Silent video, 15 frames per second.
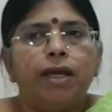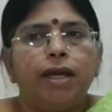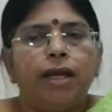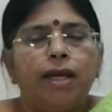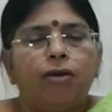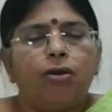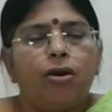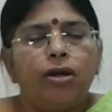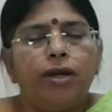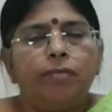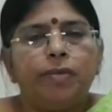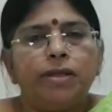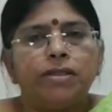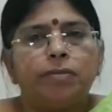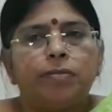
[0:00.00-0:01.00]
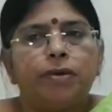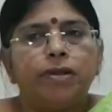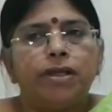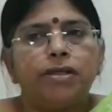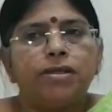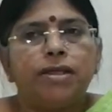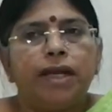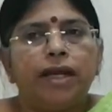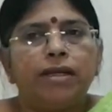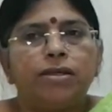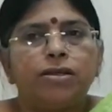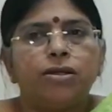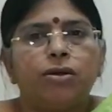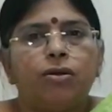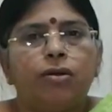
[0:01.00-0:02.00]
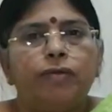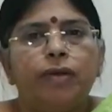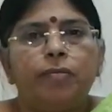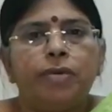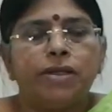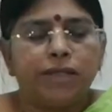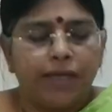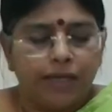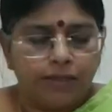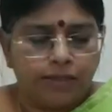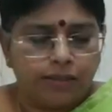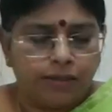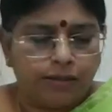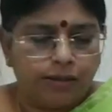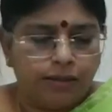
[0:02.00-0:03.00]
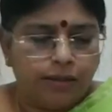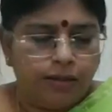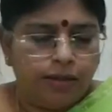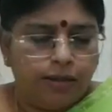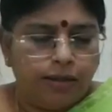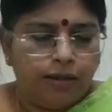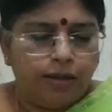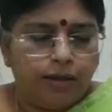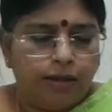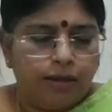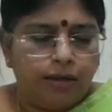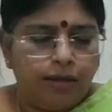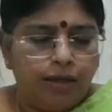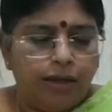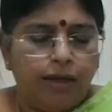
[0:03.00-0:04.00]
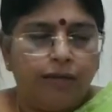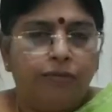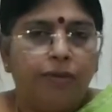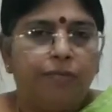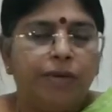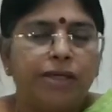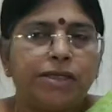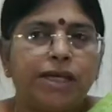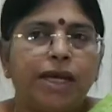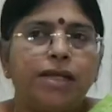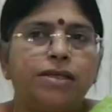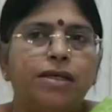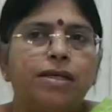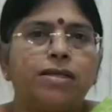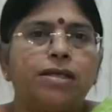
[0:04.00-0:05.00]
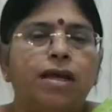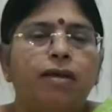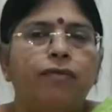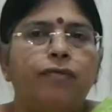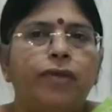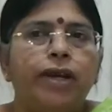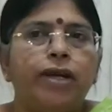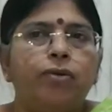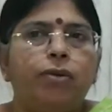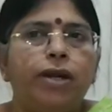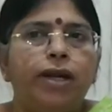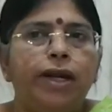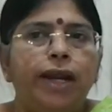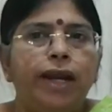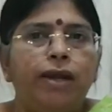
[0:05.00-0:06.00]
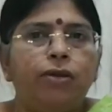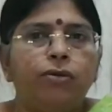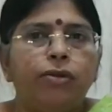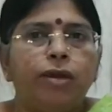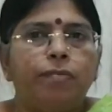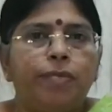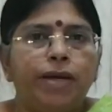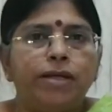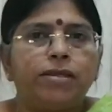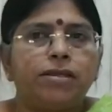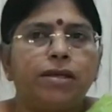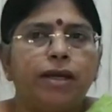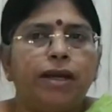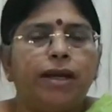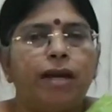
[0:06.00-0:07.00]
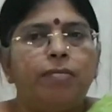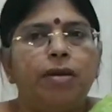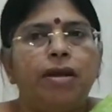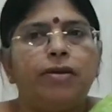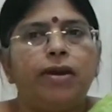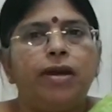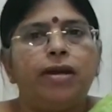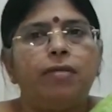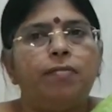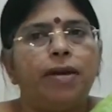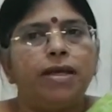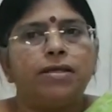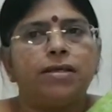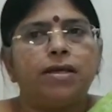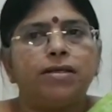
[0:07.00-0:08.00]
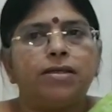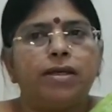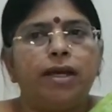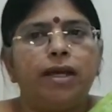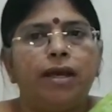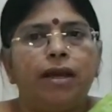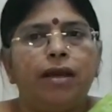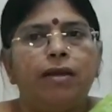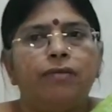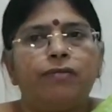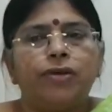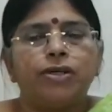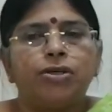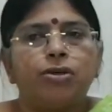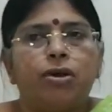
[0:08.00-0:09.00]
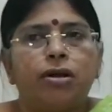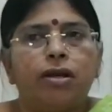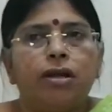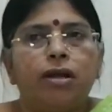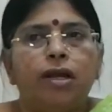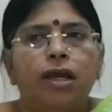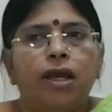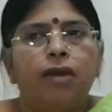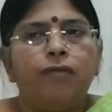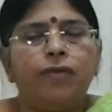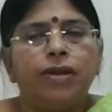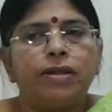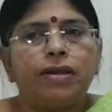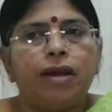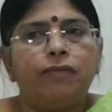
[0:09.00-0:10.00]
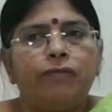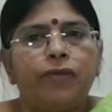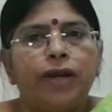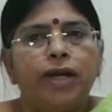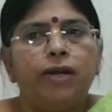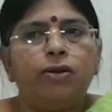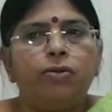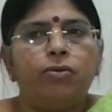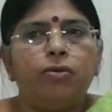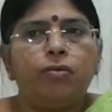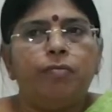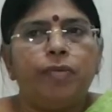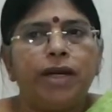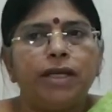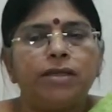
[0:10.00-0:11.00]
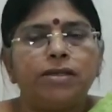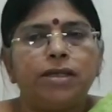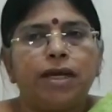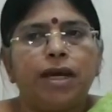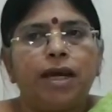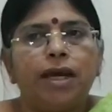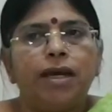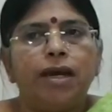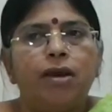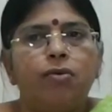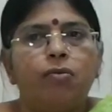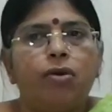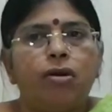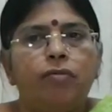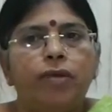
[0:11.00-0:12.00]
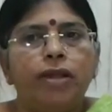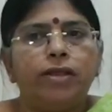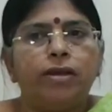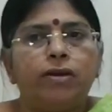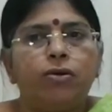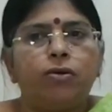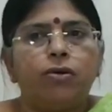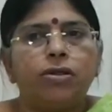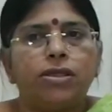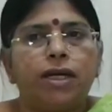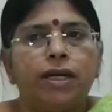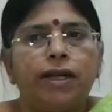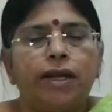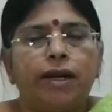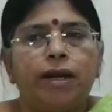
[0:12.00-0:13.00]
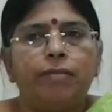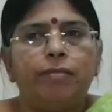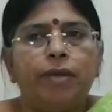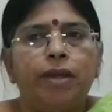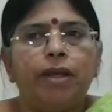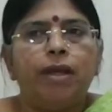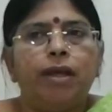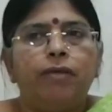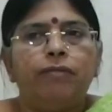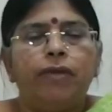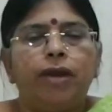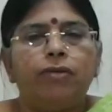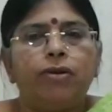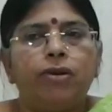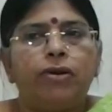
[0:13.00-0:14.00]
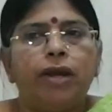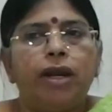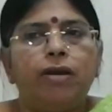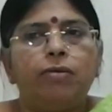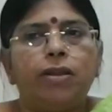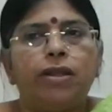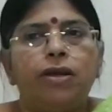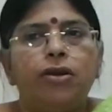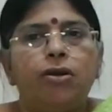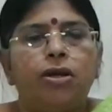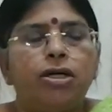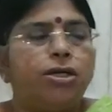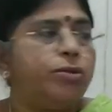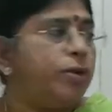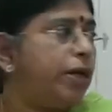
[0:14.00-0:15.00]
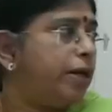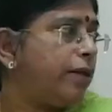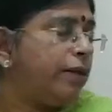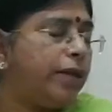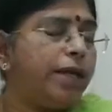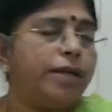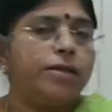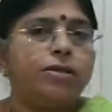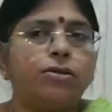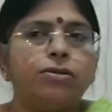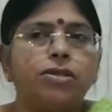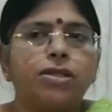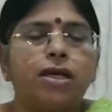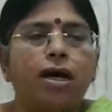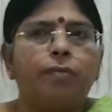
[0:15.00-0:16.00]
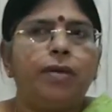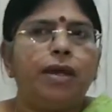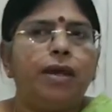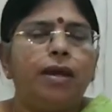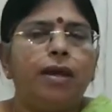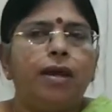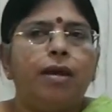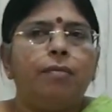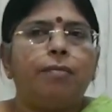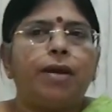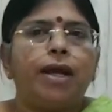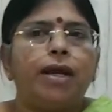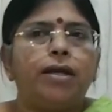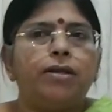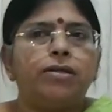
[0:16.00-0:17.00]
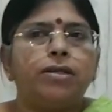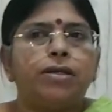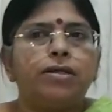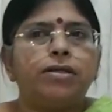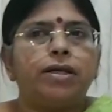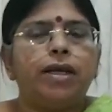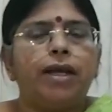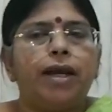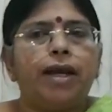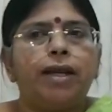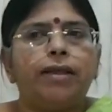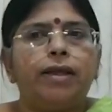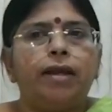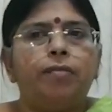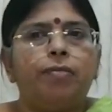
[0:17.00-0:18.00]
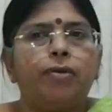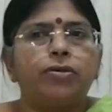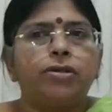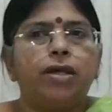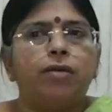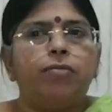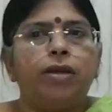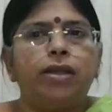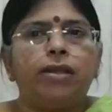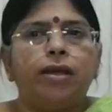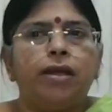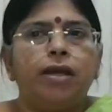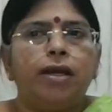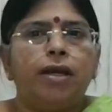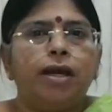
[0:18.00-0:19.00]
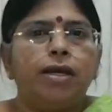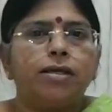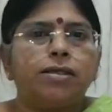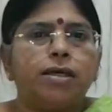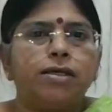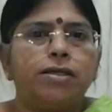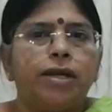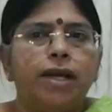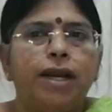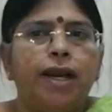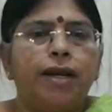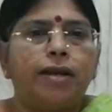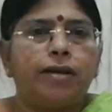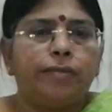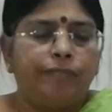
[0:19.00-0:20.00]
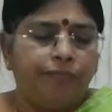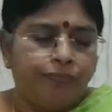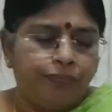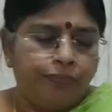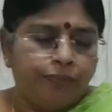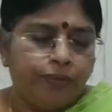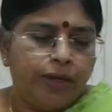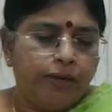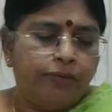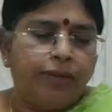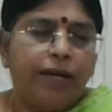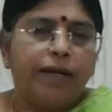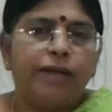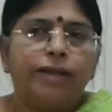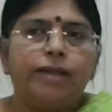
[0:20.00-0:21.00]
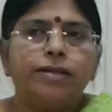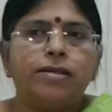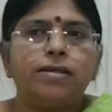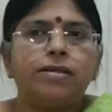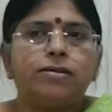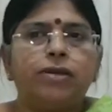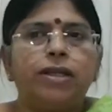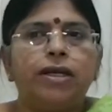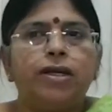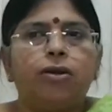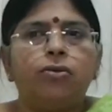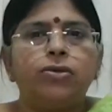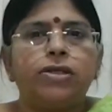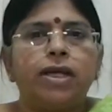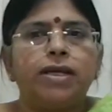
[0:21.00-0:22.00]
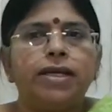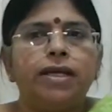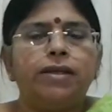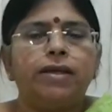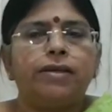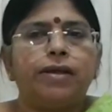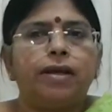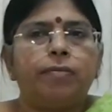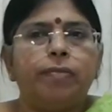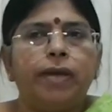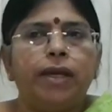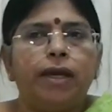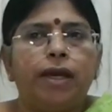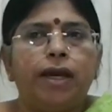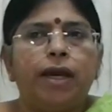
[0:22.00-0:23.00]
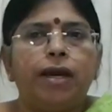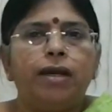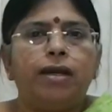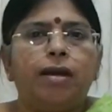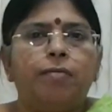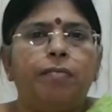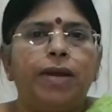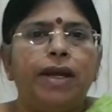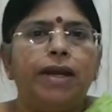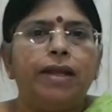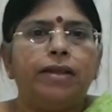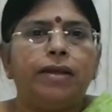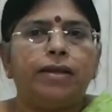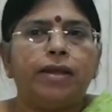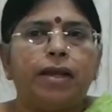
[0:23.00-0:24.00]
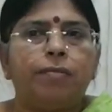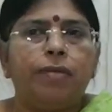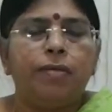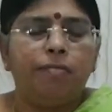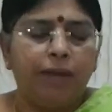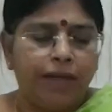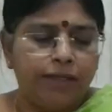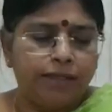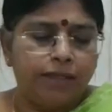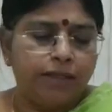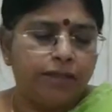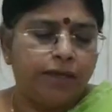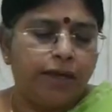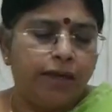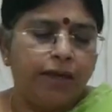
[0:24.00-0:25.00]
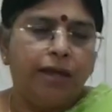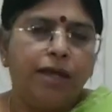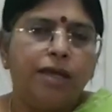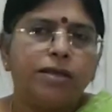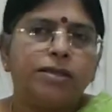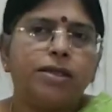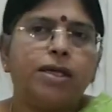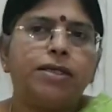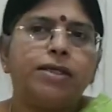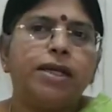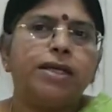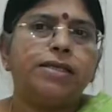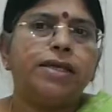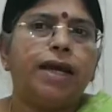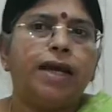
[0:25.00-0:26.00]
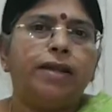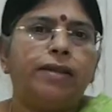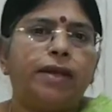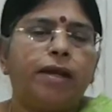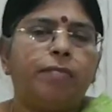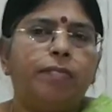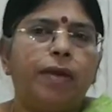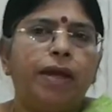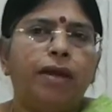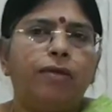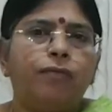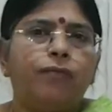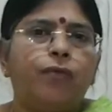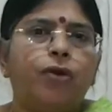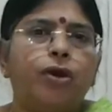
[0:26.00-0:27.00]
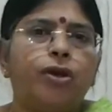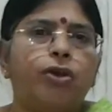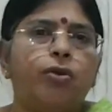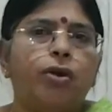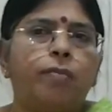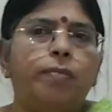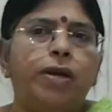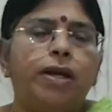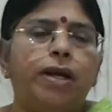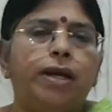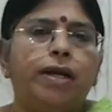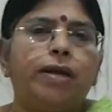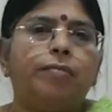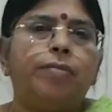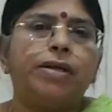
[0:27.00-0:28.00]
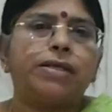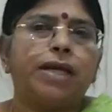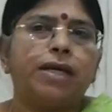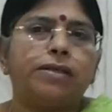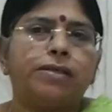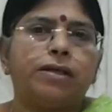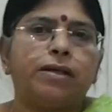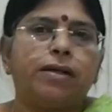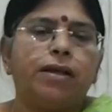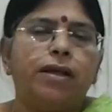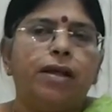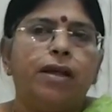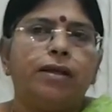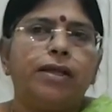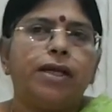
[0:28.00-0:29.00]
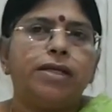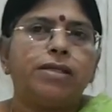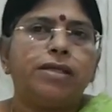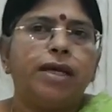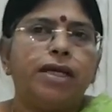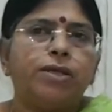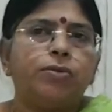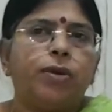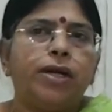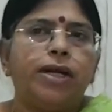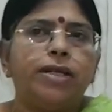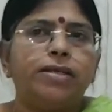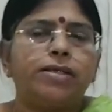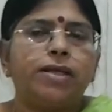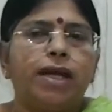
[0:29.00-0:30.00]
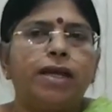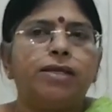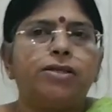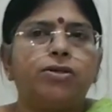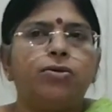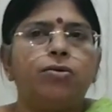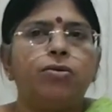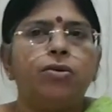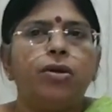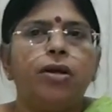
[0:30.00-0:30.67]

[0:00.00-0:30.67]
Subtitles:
It all depends upon the stage of the breast cancer. If the breast cancer is confined only to the breast, it can be treated by surgery first shot. If it is confined to breast and involving the nodes underarm, we have to treat with the neoadjuvant. That is to start prior to surgery and then proceed with surgery later. That this is the downstaging the therapy and completing the therapy by surgery. Surgery is the end therapy for curable breast cancer. That is stage 1 and stage 2